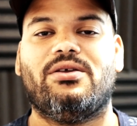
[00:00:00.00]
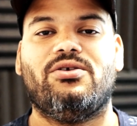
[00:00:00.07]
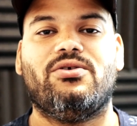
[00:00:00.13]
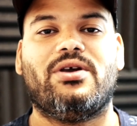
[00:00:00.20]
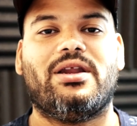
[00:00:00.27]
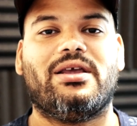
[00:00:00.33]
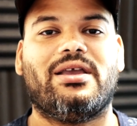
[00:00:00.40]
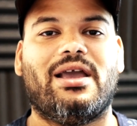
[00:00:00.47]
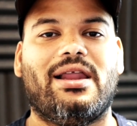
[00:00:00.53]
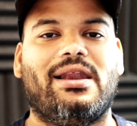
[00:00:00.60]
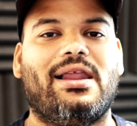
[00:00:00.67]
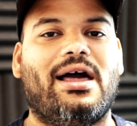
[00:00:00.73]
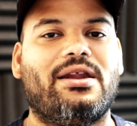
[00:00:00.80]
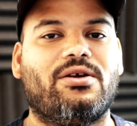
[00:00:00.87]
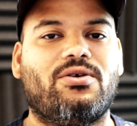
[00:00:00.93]
You're going to get a
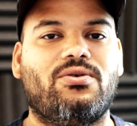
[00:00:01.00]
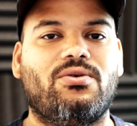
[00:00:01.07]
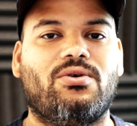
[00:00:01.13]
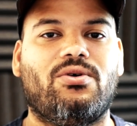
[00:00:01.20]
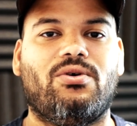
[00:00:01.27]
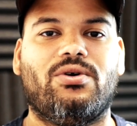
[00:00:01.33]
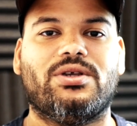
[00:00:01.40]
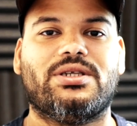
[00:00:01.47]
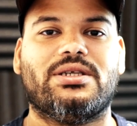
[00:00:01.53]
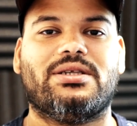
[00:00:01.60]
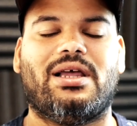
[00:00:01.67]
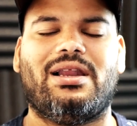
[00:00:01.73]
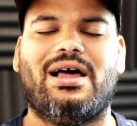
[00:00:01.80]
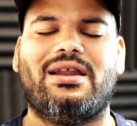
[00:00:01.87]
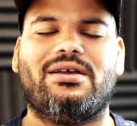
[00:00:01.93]
lot of cool courses,
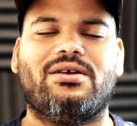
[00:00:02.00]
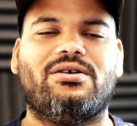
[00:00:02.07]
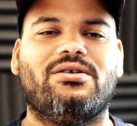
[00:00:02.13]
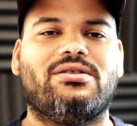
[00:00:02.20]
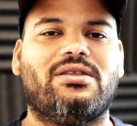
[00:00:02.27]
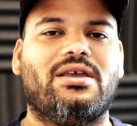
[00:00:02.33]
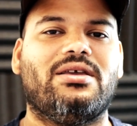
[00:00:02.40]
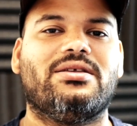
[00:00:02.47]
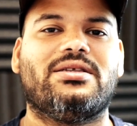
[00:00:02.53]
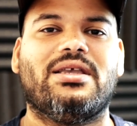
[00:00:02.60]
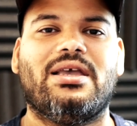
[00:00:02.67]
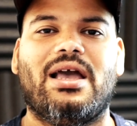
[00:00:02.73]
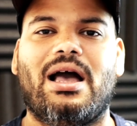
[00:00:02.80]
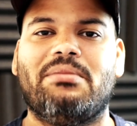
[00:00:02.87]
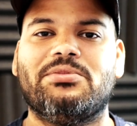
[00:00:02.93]
a lot of good things.
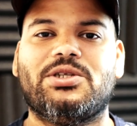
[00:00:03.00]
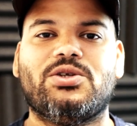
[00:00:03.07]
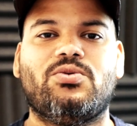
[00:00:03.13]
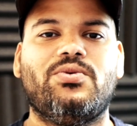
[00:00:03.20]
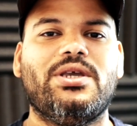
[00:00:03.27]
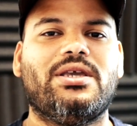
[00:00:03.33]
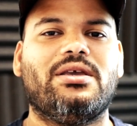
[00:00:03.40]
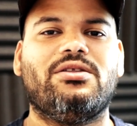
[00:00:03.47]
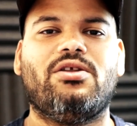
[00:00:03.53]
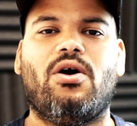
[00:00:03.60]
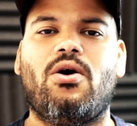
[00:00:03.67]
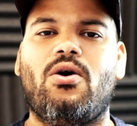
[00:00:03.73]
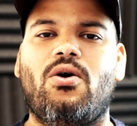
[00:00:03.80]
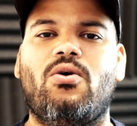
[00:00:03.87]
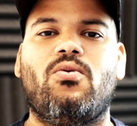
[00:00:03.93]
I'm tweaking the
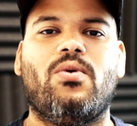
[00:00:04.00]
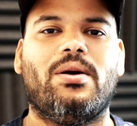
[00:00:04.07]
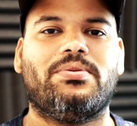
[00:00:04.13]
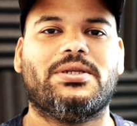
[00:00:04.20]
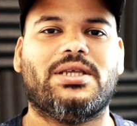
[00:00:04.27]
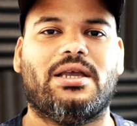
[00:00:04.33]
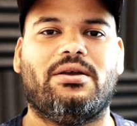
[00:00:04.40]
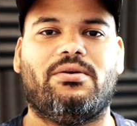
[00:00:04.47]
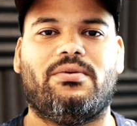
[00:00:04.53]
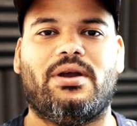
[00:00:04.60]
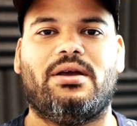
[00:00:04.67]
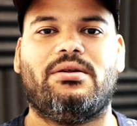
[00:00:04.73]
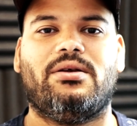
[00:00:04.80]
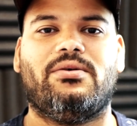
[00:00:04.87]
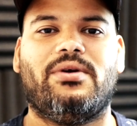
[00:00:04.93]
whole website
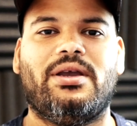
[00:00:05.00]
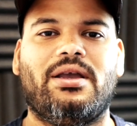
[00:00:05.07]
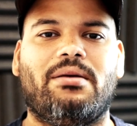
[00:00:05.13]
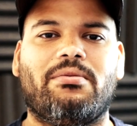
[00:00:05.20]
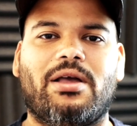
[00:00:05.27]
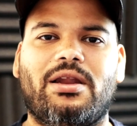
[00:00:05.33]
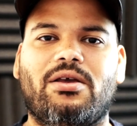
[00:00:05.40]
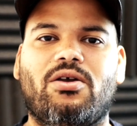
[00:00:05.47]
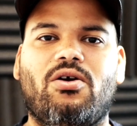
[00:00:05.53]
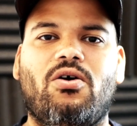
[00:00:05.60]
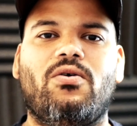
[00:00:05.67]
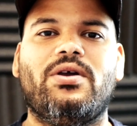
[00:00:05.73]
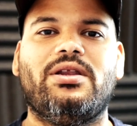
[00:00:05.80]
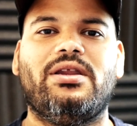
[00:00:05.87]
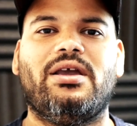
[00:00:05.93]
around, right? I'm going to
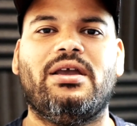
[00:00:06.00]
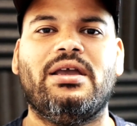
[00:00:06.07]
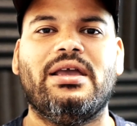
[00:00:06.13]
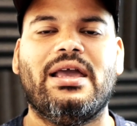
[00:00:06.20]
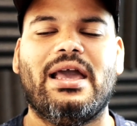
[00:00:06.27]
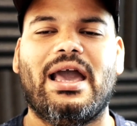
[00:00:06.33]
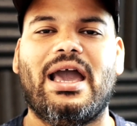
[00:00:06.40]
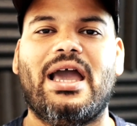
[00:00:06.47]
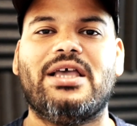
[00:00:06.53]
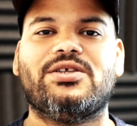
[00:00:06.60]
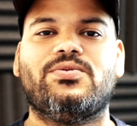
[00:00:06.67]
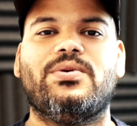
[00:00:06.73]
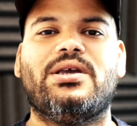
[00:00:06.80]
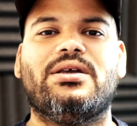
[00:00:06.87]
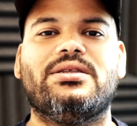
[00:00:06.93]
go in there
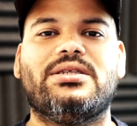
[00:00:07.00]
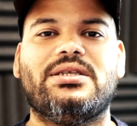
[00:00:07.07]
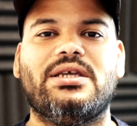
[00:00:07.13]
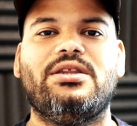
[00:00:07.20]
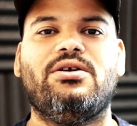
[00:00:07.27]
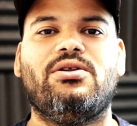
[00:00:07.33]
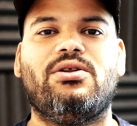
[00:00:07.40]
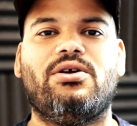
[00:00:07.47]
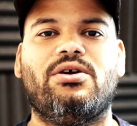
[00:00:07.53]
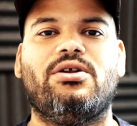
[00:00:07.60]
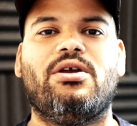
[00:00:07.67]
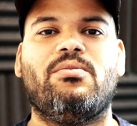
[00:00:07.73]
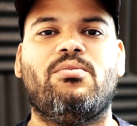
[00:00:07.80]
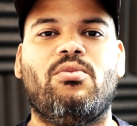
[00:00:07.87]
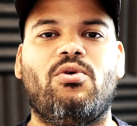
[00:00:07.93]
as we continue
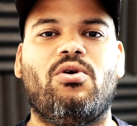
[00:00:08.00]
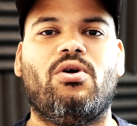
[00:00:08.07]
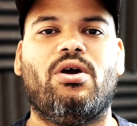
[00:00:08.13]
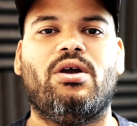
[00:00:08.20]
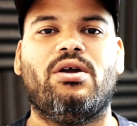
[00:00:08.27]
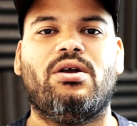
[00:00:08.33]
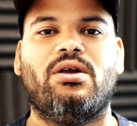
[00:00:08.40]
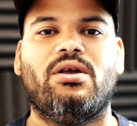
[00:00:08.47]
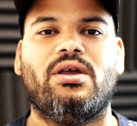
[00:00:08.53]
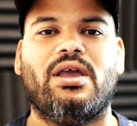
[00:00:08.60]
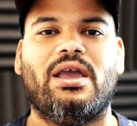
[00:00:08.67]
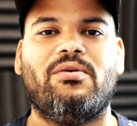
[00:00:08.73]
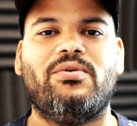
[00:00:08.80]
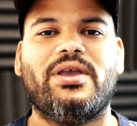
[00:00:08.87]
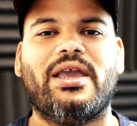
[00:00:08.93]
learning more
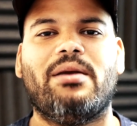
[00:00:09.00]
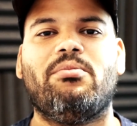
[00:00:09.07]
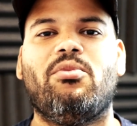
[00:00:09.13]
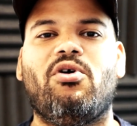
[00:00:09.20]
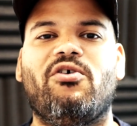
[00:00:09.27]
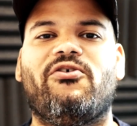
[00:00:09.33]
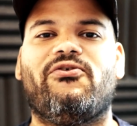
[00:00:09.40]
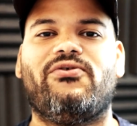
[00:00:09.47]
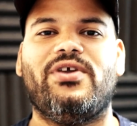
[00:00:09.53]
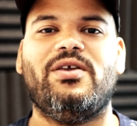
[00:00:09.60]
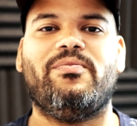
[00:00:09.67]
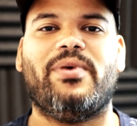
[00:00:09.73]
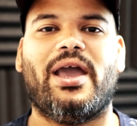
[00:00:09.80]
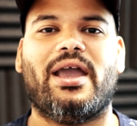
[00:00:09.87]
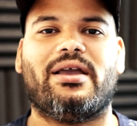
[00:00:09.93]
and we get more
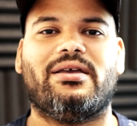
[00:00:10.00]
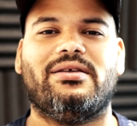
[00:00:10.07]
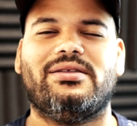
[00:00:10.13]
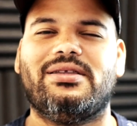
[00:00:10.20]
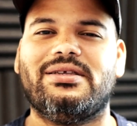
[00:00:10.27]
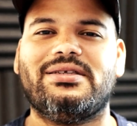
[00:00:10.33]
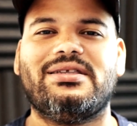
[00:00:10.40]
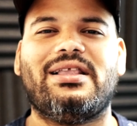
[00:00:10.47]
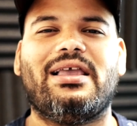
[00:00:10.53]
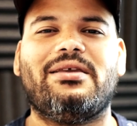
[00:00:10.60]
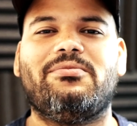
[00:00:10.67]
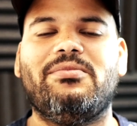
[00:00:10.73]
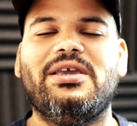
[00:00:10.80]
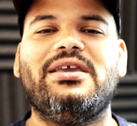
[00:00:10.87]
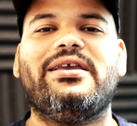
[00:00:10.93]
feedback. This is
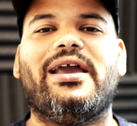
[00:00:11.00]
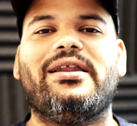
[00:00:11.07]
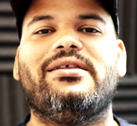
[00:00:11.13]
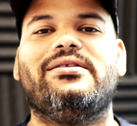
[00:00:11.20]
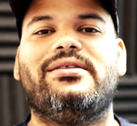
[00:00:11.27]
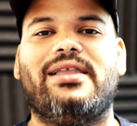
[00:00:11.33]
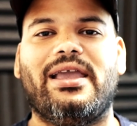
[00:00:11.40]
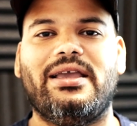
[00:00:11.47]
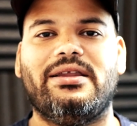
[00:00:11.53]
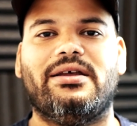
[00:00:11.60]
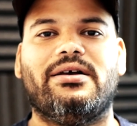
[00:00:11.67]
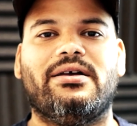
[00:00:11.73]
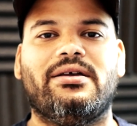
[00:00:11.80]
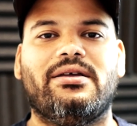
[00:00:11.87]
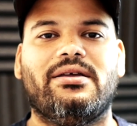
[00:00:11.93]
like me getting
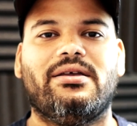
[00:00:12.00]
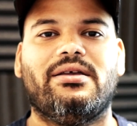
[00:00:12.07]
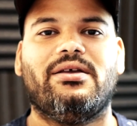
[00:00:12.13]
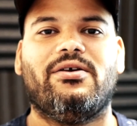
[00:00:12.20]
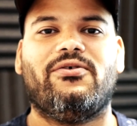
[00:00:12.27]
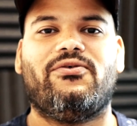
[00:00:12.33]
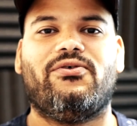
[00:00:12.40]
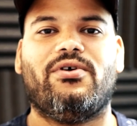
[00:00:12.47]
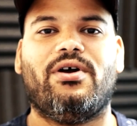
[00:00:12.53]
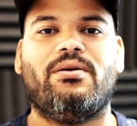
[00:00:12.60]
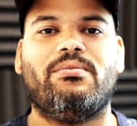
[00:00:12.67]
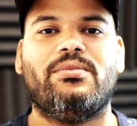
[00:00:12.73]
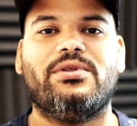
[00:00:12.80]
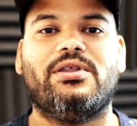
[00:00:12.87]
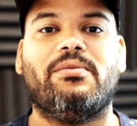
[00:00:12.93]
data
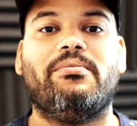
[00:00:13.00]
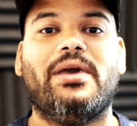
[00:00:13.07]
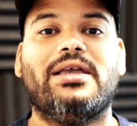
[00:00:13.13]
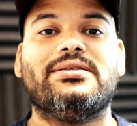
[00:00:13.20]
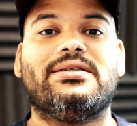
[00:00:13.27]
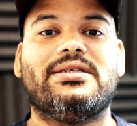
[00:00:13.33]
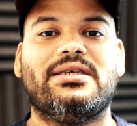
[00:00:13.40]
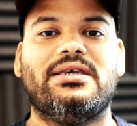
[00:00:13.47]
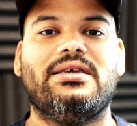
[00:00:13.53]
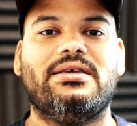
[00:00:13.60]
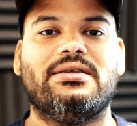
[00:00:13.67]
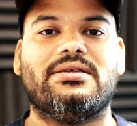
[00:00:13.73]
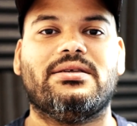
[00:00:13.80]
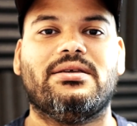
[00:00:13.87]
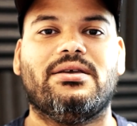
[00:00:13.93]
from the
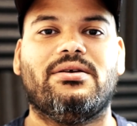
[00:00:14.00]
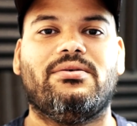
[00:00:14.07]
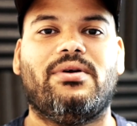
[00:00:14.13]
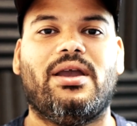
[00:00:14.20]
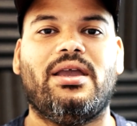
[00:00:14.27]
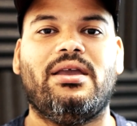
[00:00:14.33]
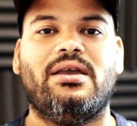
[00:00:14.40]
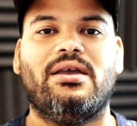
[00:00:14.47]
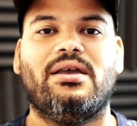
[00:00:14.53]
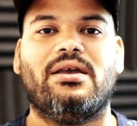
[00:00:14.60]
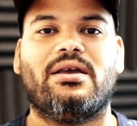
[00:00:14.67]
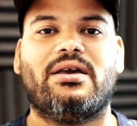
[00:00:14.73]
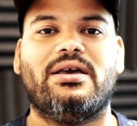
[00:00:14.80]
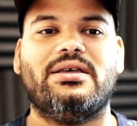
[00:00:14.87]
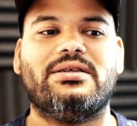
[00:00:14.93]
mentees, right?
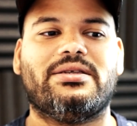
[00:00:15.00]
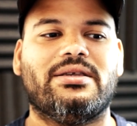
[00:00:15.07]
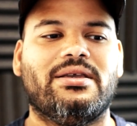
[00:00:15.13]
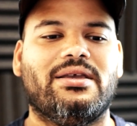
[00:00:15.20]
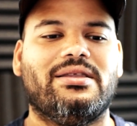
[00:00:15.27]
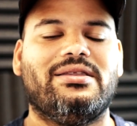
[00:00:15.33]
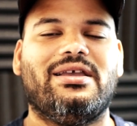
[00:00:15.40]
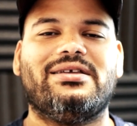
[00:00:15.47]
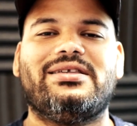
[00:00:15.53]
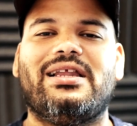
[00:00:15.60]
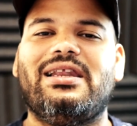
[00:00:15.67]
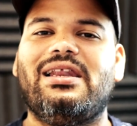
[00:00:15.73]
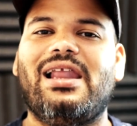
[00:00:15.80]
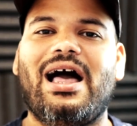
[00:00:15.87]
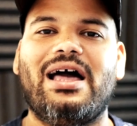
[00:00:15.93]
Because there's a
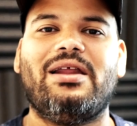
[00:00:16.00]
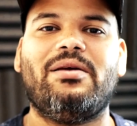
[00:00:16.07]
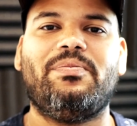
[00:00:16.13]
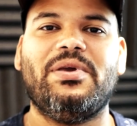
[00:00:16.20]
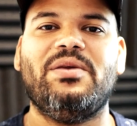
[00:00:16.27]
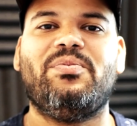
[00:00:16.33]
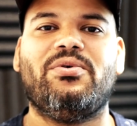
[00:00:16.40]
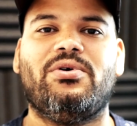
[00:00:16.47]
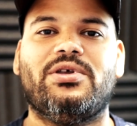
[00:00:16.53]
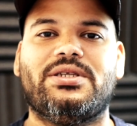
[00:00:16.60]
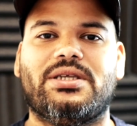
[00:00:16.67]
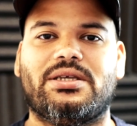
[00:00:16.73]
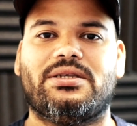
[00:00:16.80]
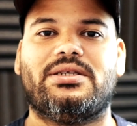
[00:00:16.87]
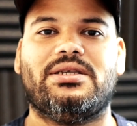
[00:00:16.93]
lot of people who
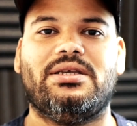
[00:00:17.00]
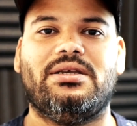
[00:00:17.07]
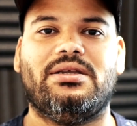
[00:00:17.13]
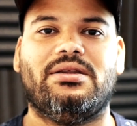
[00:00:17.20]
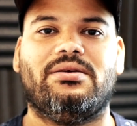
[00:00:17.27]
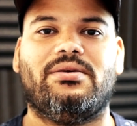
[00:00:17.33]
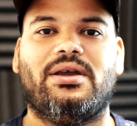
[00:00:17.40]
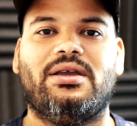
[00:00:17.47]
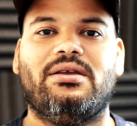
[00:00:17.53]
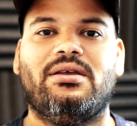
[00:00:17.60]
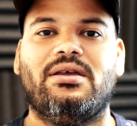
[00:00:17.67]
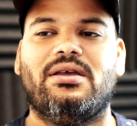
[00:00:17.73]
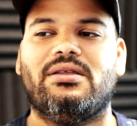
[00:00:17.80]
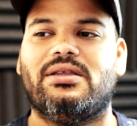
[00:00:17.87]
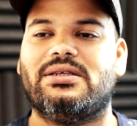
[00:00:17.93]
succeed, right?
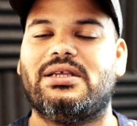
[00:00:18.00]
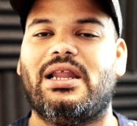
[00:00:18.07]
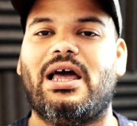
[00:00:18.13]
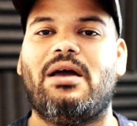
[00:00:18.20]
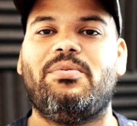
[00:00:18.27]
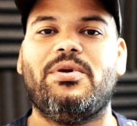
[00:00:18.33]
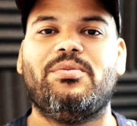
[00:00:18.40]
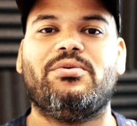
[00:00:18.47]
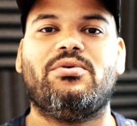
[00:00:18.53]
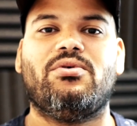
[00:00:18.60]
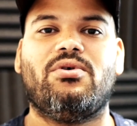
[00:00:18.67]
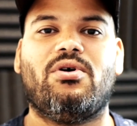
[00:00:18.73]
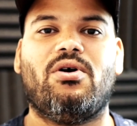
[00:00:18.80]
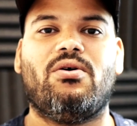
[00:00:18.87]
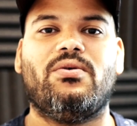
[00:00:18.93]
There's a lot of people
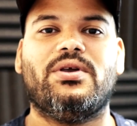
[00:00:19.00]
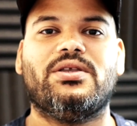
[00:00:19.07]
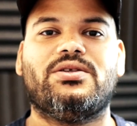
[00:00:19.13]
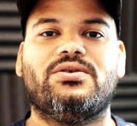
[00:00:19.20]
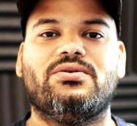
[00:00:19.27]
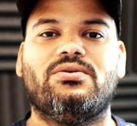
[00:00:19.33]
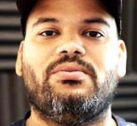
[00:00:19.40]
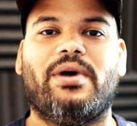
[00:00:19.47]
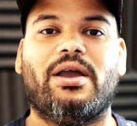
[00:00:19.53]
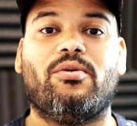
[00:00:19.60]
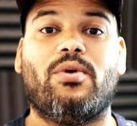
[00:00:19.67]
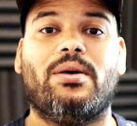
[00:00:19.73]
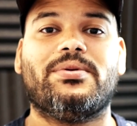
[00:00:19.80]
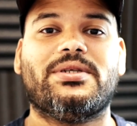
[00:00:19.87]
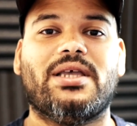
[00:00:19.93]
who go into my
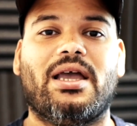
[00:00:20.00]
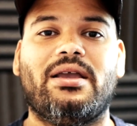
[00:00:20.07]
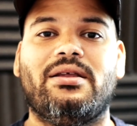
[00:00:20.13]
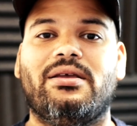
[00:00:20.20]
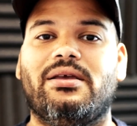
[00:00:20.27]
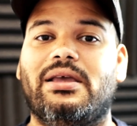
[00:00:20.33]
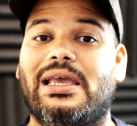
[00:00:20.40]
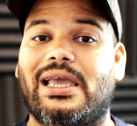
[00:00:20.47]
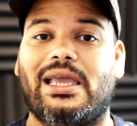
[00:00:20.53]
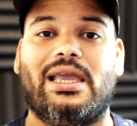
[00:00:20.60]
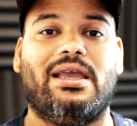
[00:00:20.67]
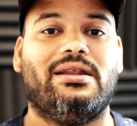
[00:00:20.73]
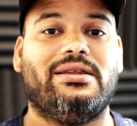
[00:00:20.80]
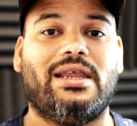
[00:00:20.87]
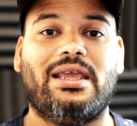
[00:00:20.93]
website
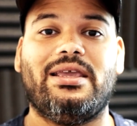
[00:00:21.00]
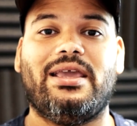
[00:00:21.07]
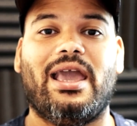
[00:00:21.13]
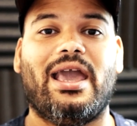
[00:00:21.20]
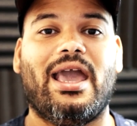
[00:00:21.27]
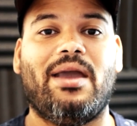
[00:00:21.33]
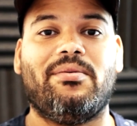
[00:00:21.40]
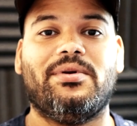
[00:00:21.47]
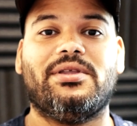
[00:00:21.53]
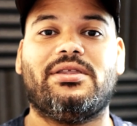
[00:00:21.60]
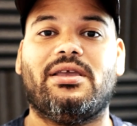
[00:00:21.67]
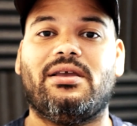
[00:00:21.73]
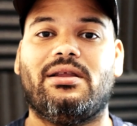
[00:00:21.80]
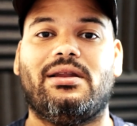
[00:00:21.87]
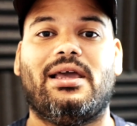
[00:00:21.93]
and they get
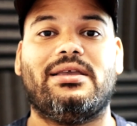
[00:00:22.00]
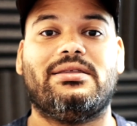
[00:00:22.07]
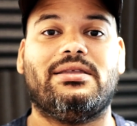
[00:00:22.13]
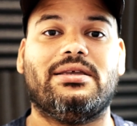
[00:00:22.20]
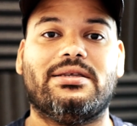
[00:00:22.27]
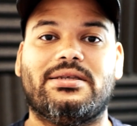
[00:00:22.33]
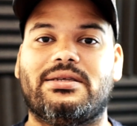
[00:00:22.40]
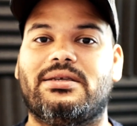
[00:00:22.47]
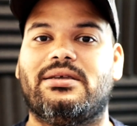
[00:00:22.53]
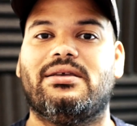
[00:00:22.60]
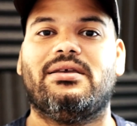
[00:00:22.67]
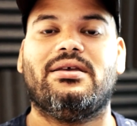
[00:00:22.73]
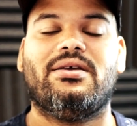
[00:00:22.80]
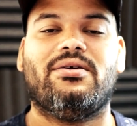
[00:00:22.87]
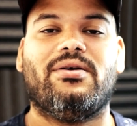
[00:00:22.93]
everything like this,
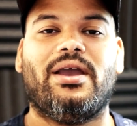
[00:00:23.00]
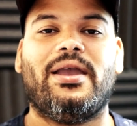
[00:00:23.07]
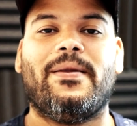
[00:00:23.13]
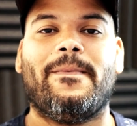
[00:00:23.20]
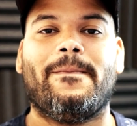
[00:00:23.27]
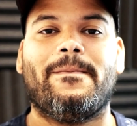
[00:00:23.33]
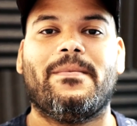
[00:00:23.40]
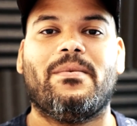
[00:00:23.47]
right?